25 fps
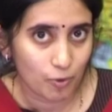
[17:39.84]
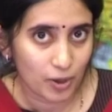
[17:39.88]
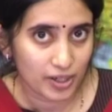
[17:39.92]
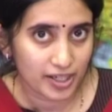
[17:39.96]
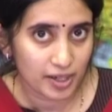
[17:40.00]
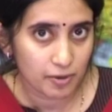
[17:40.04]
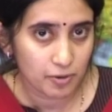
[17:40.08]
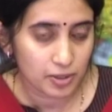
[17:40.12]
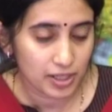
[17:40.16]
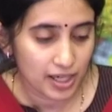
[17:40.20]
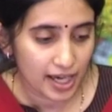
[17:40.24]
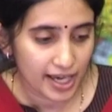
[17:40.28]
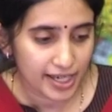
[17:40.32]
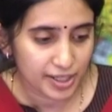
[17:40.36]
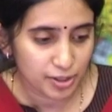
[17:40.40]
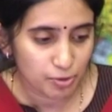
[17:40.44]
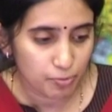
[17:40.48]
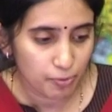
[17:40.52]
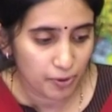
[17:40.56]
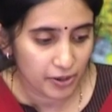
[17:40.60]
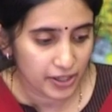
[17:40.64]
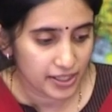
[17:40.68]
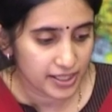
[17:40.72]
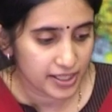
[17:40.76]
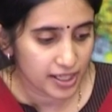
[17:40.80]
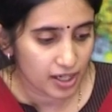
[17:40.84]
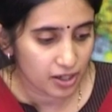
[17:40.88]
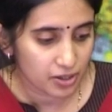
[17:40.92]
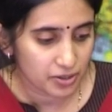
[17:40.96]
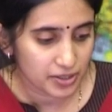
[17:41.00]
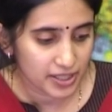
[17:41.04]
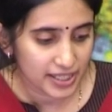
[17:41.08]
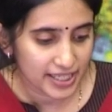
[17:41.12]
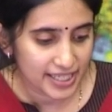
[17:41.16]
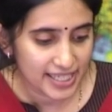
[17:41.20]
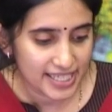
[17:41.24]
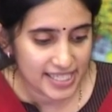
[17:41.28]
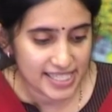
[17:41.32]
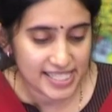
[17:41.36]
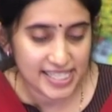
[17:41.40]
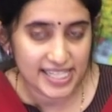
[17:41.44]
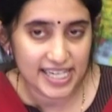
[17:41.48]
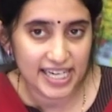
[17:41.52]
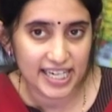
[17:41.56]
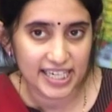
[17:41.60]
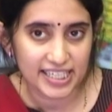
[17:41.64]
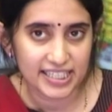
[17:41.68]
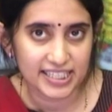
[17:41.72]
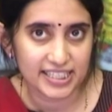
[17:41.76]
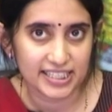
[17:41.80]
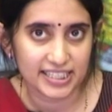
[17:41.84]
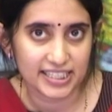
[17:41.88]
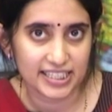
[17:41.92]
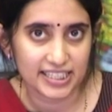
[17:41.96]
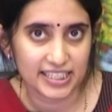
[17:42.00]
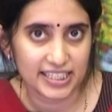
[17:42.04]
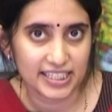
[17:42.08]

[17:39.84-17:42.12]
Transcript: what I would like to point out is that